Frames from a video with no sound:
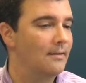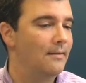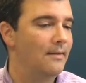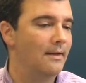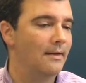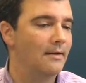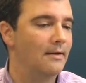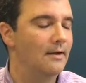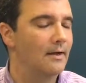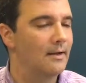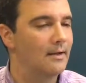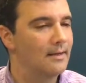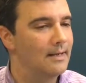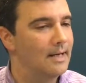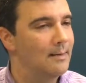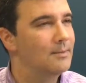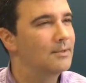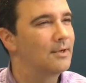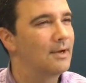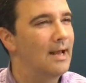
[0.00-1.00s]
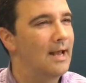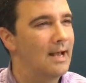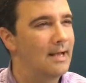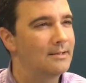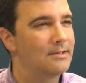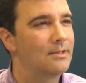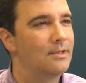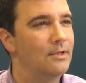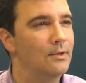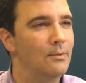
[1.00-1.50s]
the uh, neighbor's going to
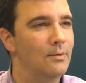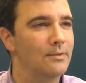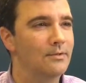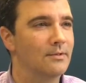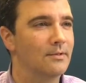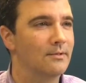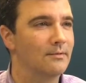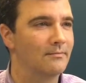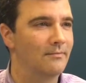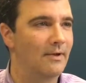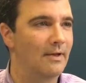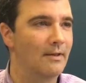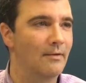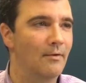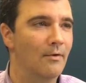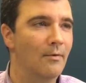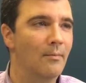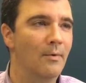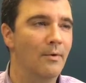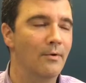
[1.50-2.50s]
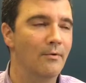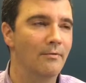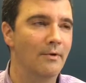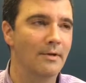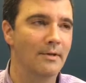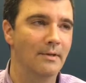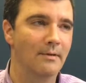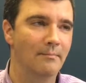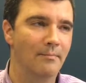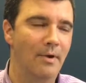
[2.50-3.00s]
ask you as a fellow homeowner
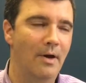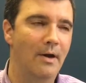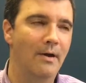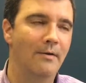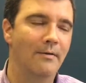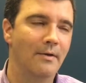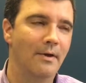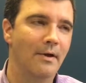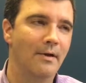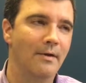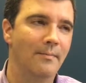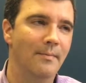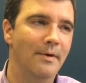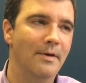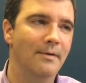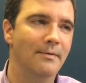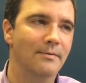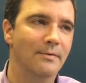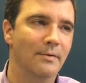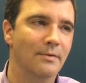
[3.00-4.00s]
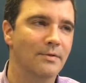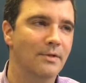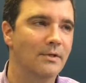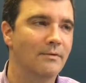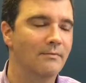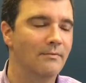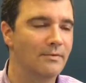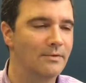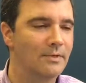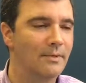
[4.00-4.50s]
and the part of the condominium
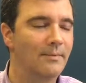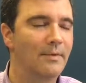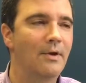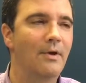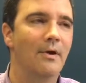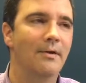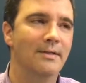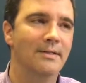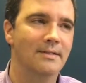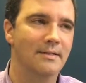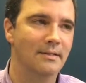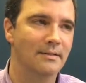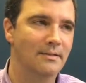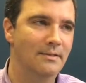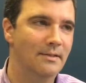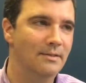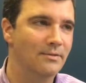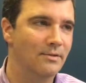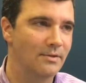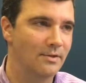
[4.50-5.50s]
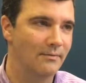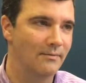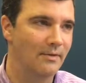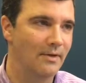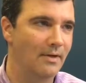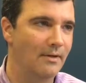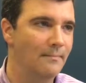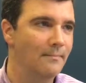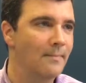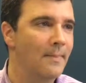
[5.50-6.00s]
association for something called a 6D
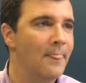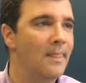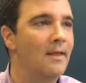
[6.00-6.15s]
certificate.